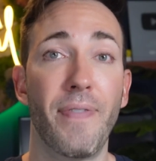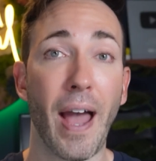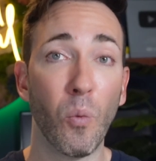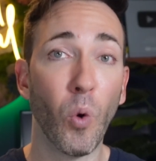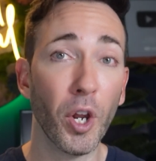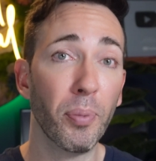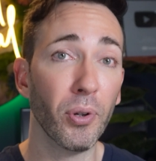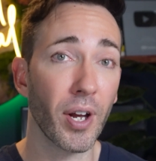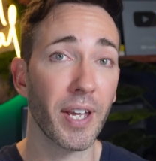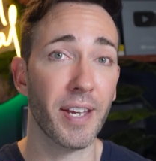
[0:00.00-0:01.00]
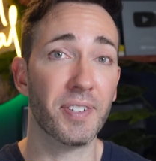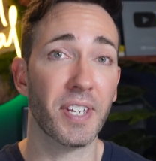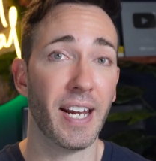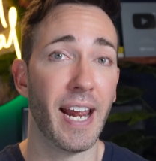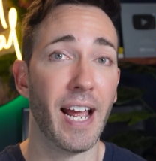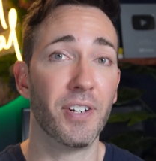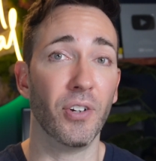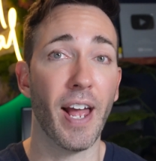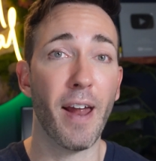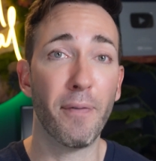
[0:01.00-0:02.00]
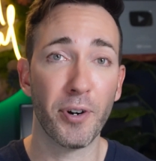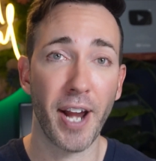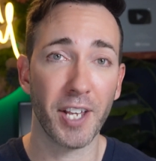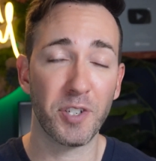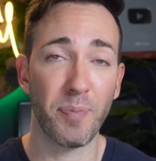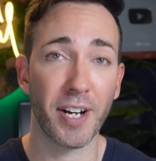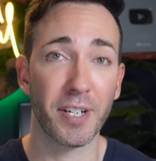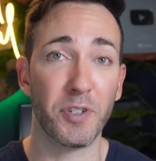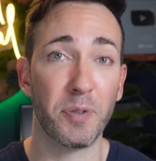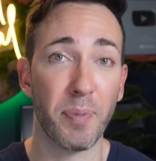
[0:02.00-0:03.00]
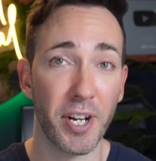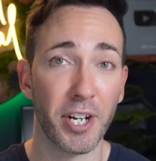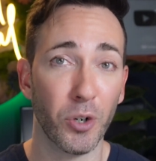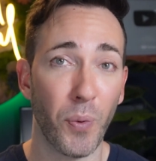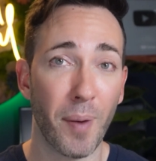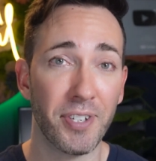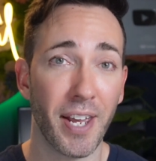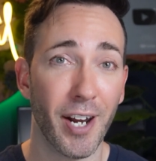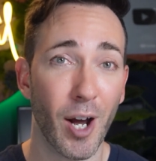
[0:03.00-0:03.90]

That one plugin is going to handle every aspect of speeding your website